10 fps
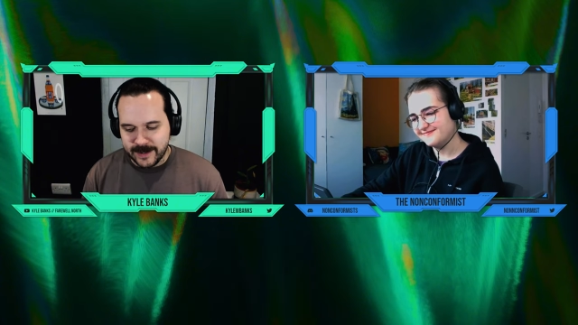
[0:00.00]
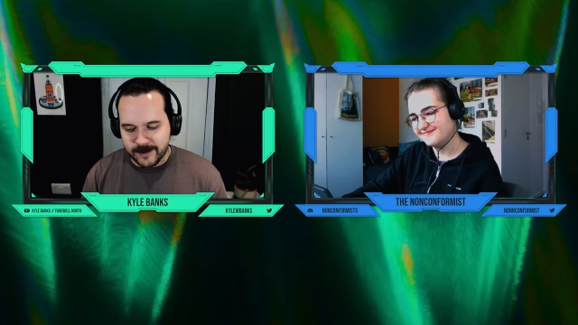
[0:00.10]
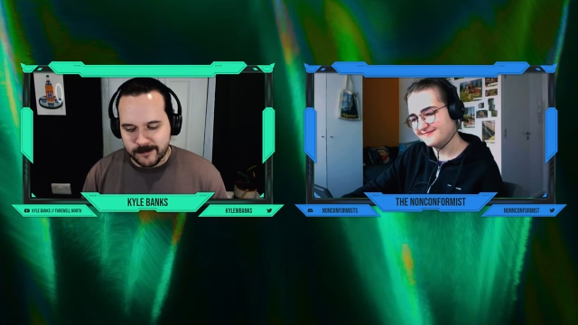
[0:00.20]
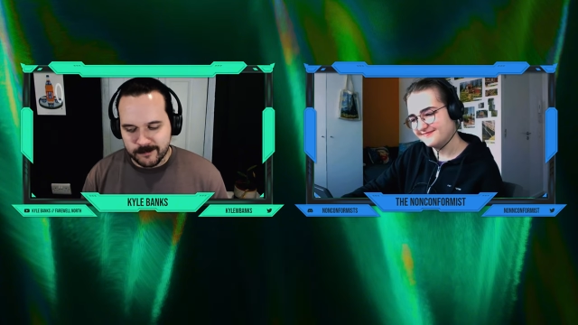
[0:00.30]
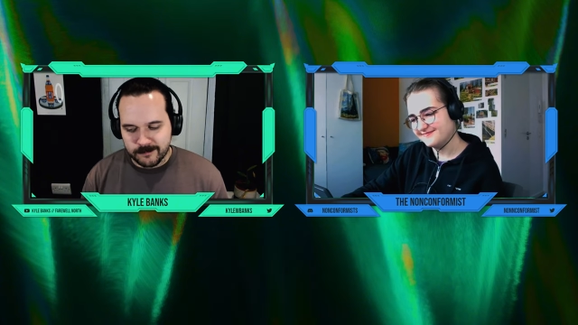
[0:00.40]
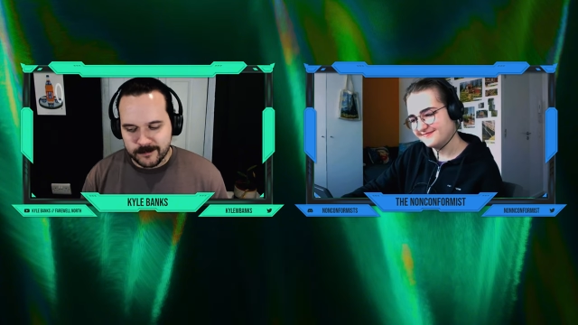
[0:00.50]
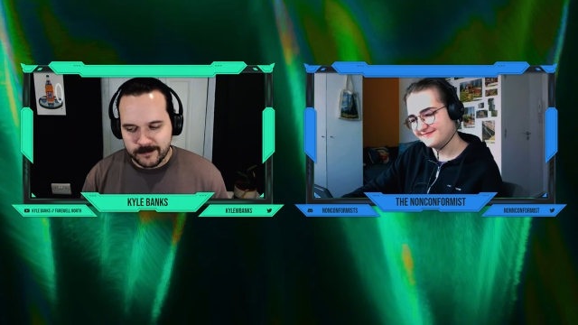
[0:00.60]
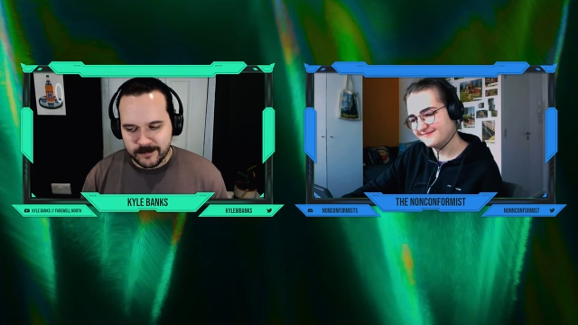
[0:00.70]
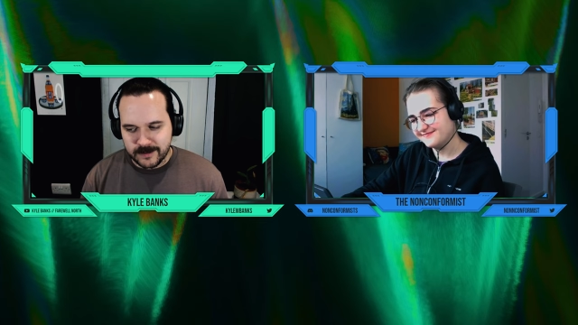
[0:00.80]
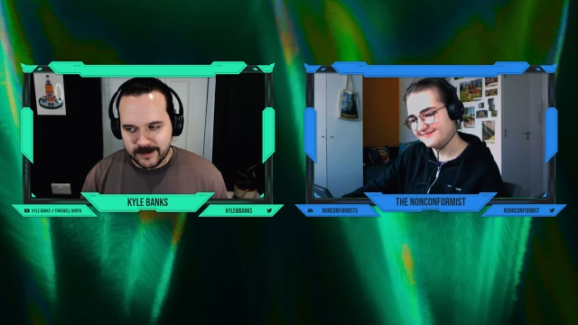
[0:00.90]
Speaker 1: Um,
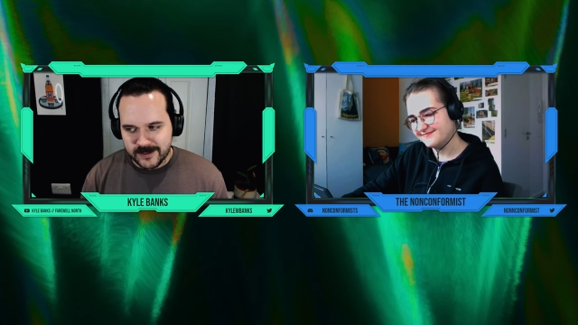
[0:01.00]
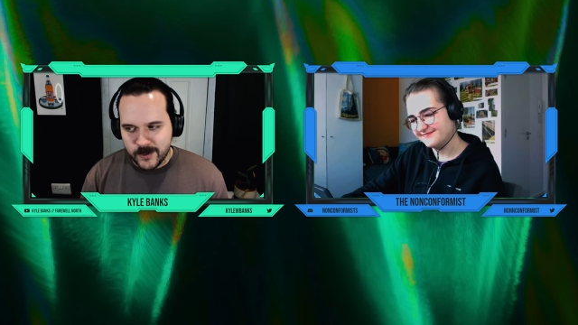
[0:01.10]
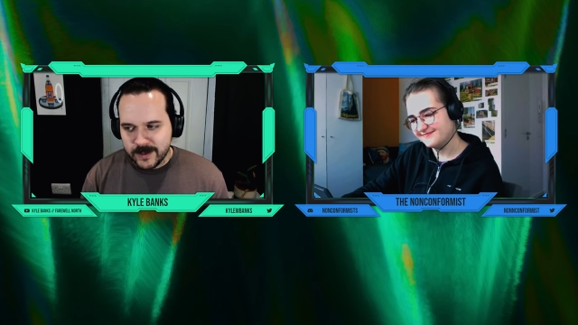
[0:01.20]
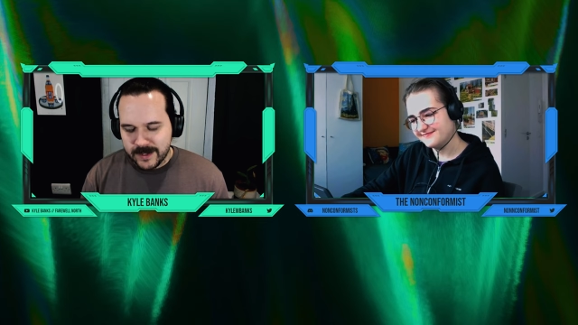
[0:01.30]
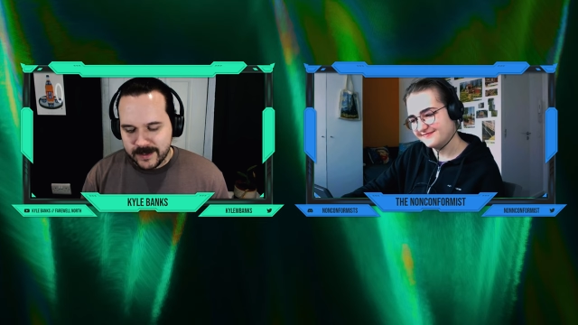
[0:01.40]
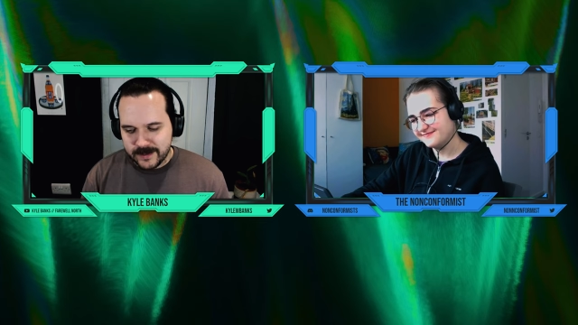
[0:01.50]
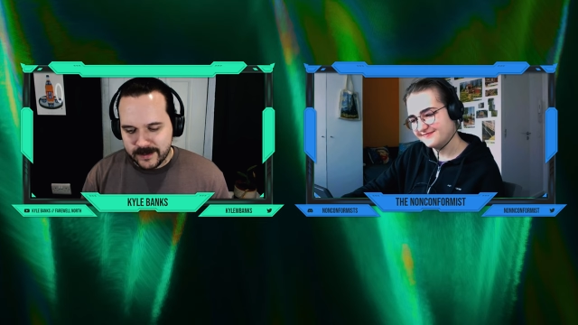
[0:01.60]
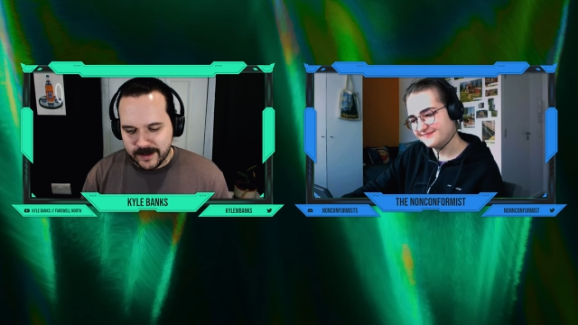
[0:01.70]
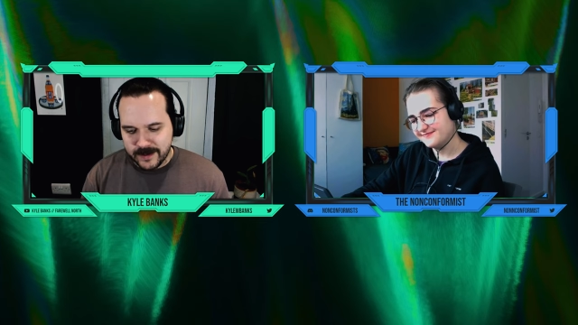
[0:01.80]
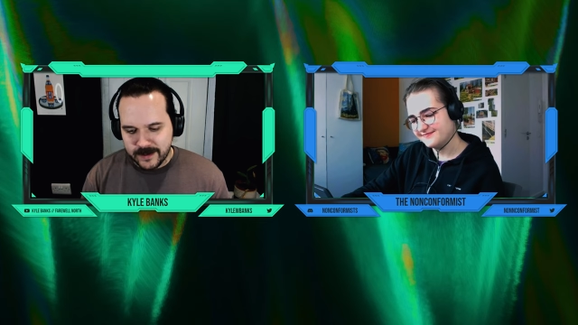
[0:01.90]
so I
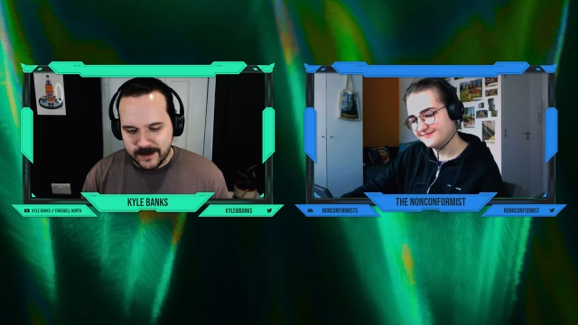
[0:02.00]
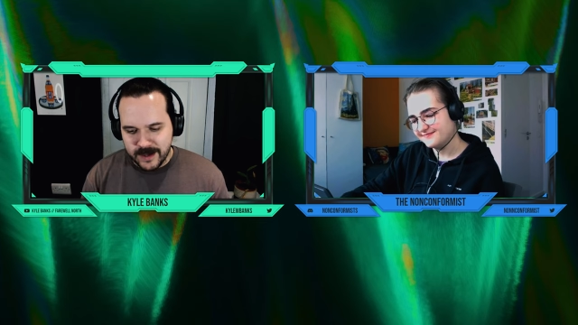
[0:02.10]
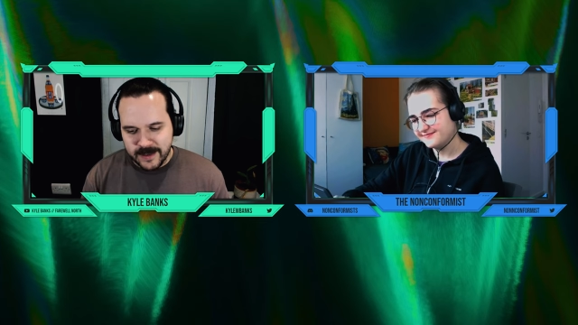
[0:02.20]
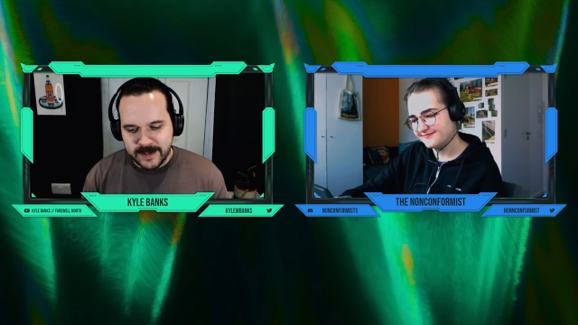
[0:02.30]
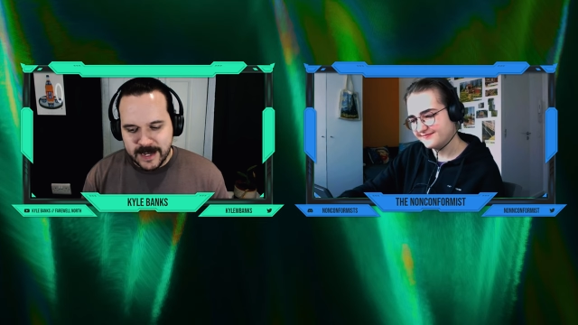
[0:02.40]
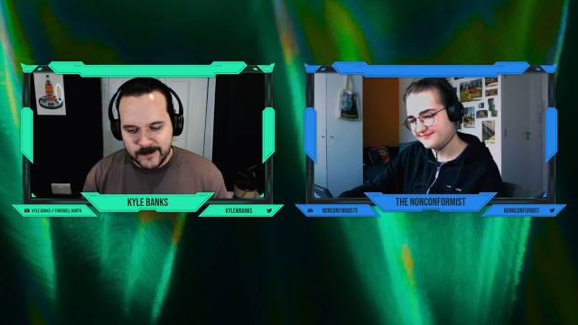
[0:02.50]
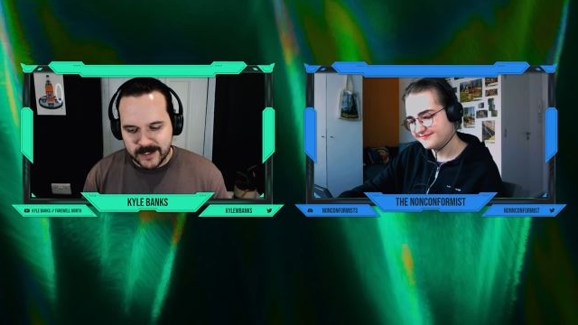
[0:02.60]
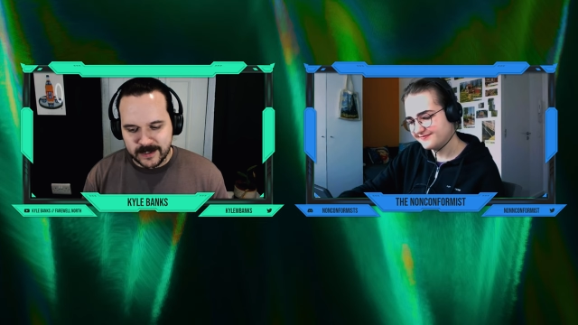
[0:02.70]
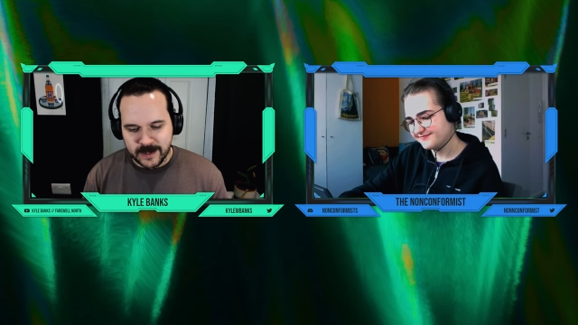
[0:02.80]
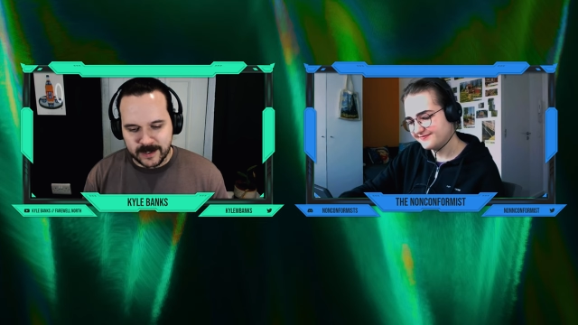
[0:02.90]
like uh, I like
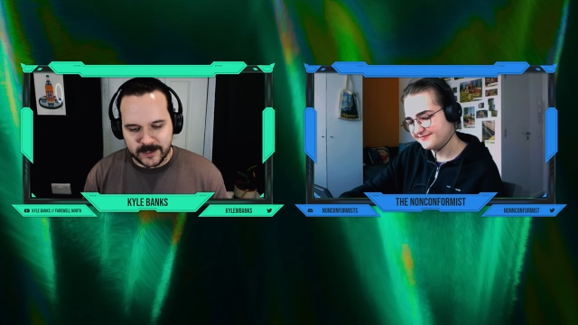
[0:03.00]
games that can